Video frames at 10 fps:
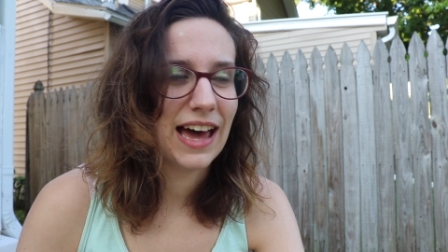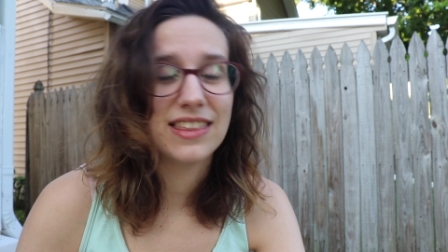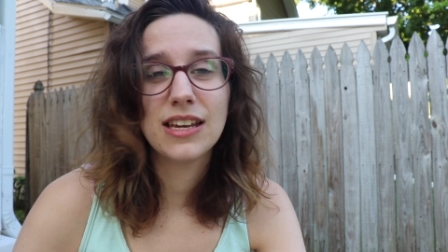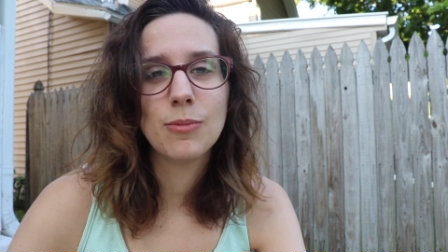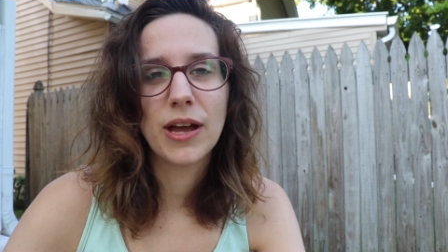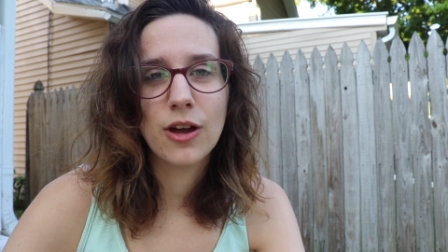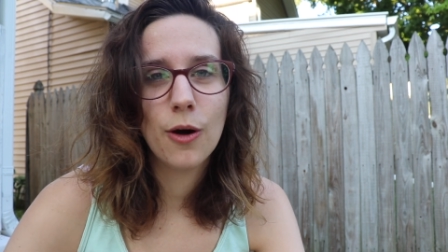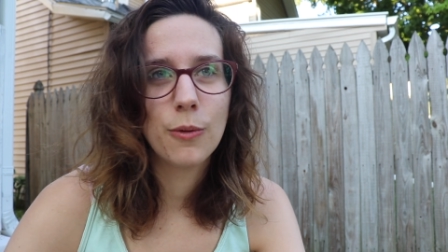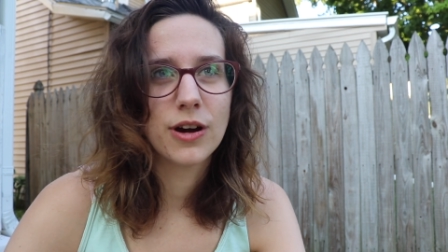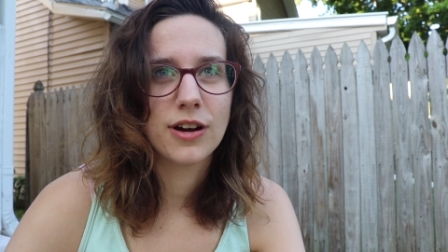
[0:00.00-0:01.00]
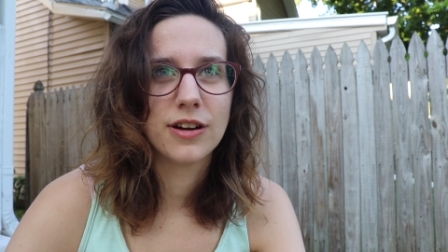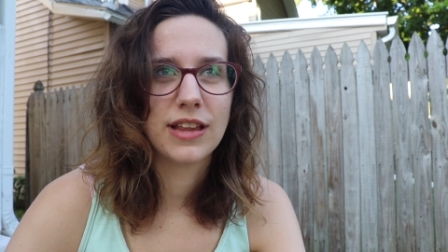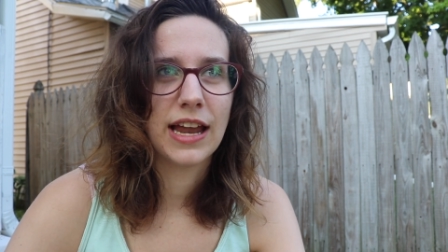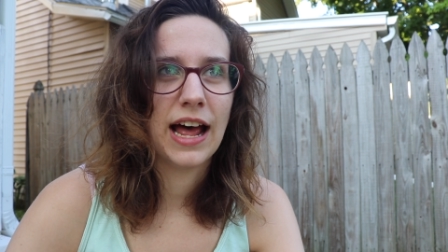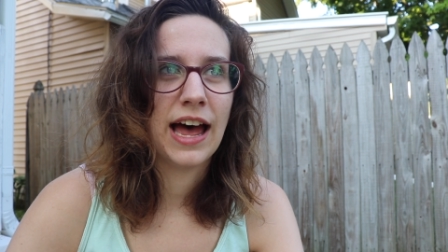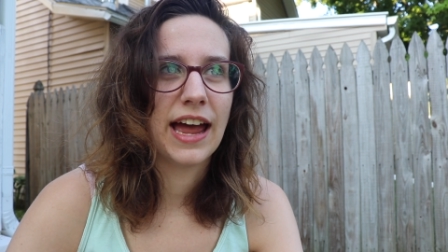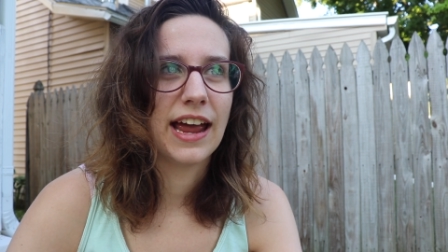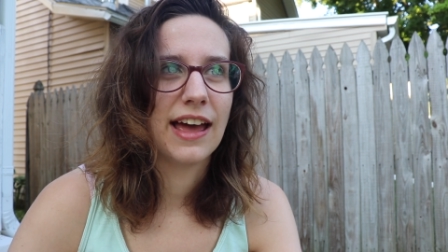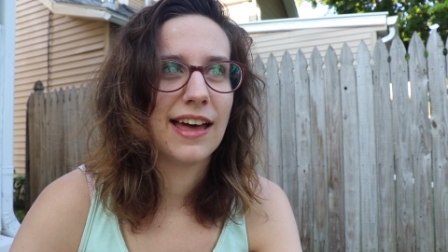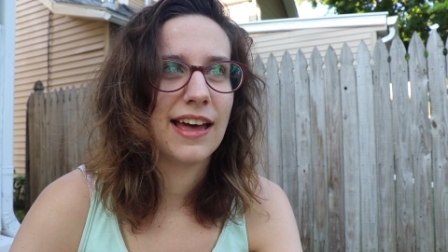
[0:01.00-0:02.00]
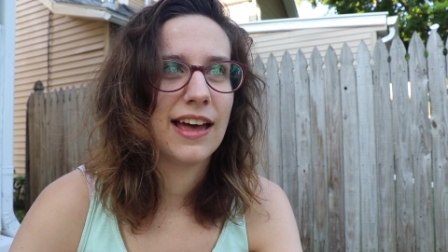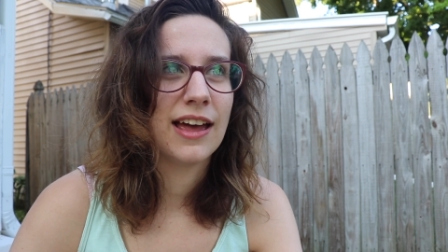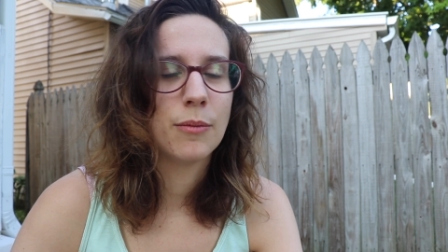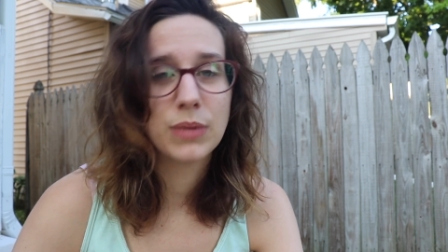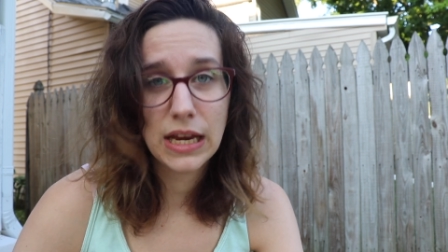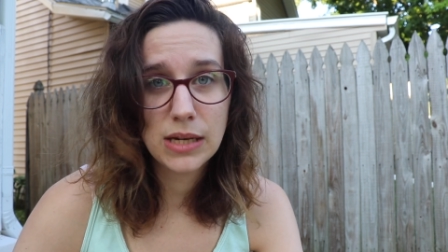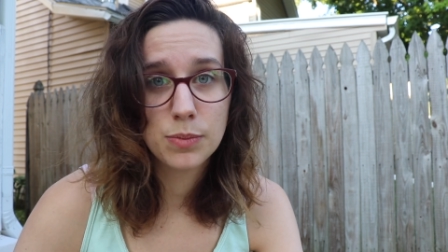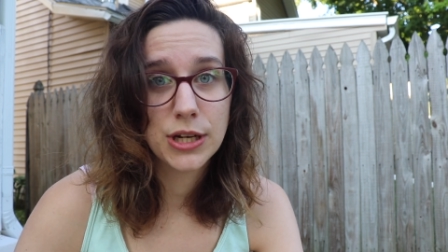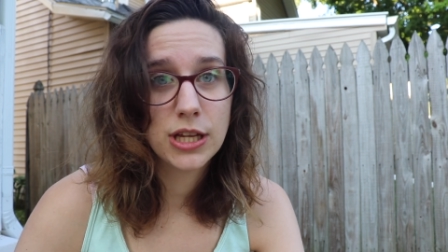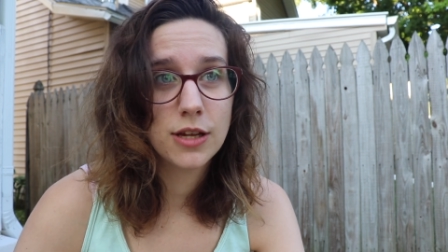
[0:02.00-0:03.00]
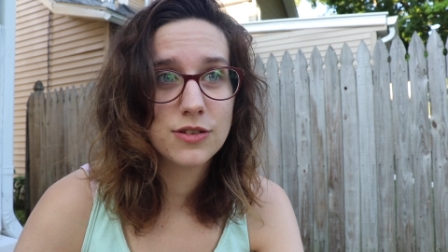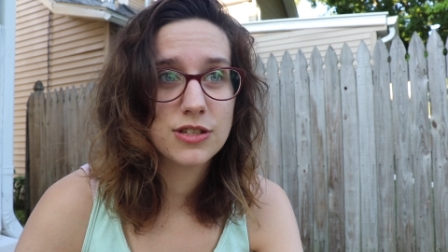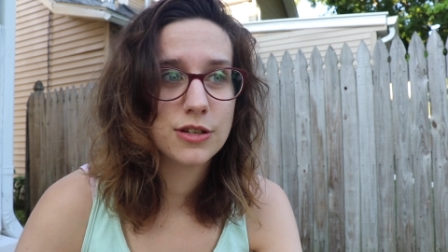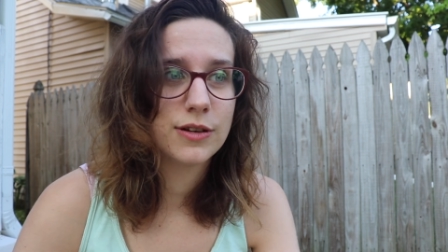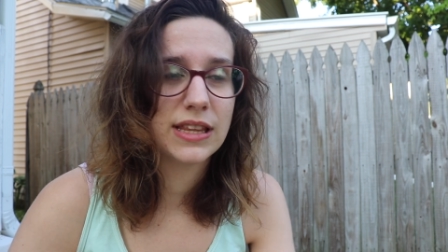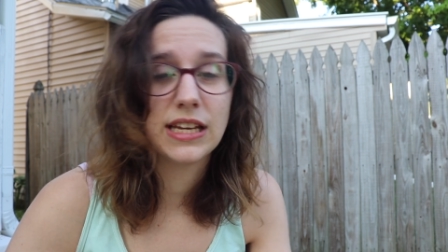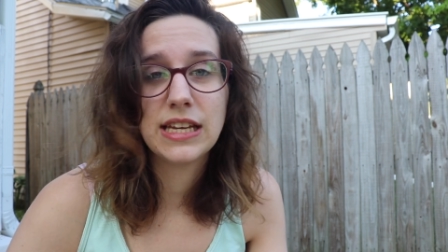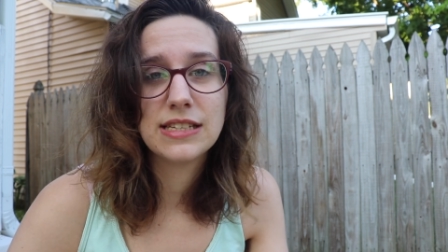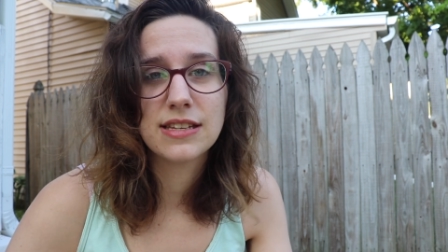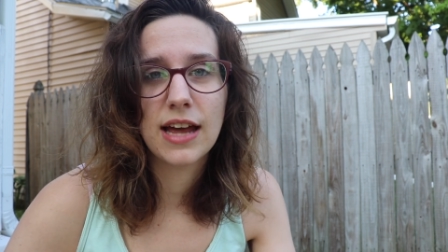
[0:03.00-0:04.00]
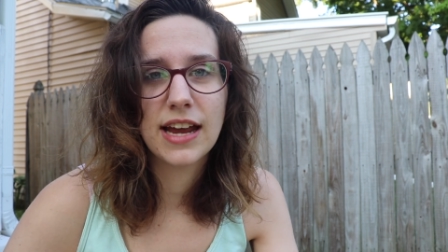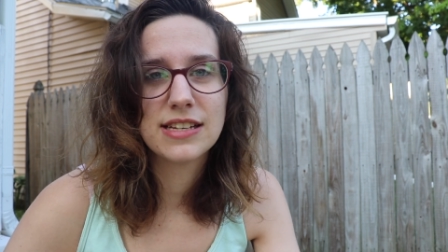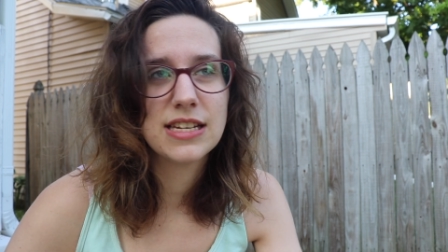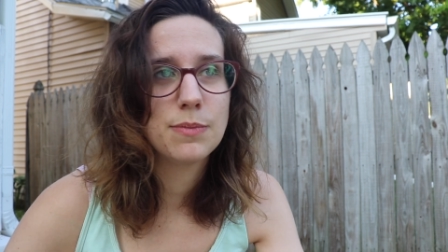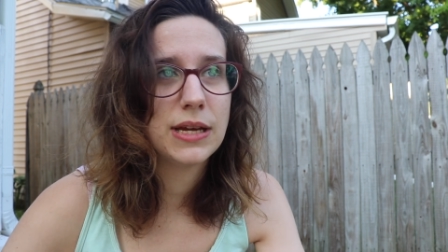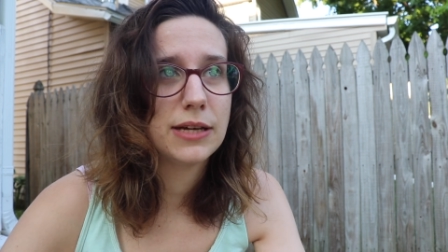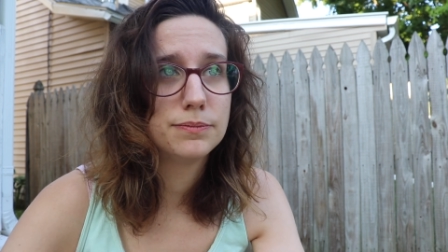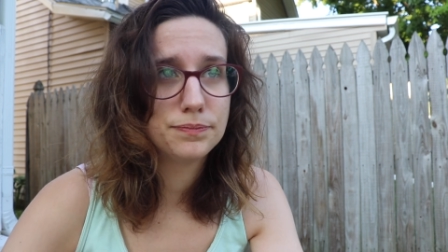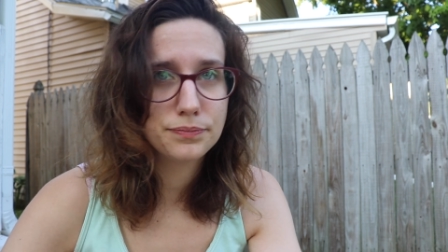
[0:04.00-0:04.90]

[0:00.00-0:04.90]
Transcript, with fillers: I think my coworker that I am getting pretty close to, I think he's an I N T P.